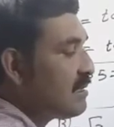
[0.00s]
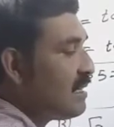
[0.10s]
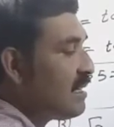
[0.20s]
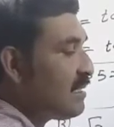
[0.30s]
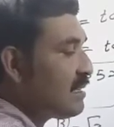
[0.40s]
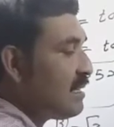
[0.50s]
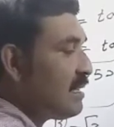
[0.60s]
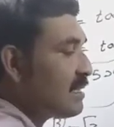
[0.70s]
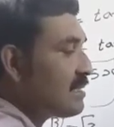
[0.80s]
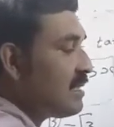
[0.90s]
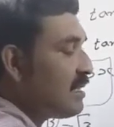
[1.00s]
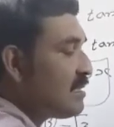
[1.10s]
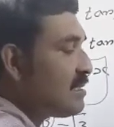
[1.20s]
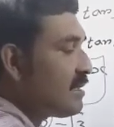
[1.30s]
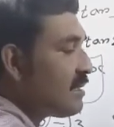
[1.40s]
33x, that
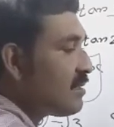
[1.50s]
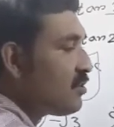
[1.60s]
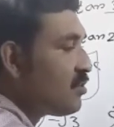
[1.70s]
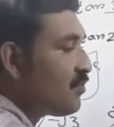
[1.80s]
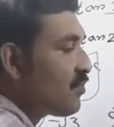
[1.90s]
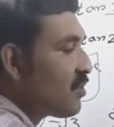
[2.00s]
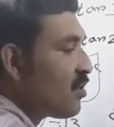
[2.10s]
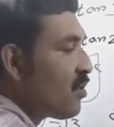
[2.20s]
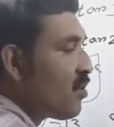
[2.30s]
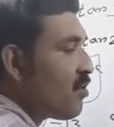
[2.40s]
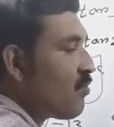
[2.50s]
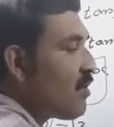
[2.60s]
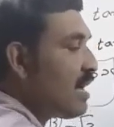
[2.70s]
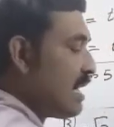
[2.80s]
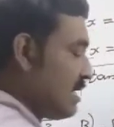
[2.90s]
is equal to
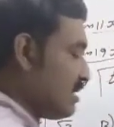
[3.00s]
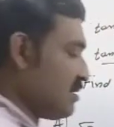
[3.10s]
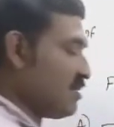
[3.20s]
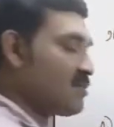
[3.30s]
5x.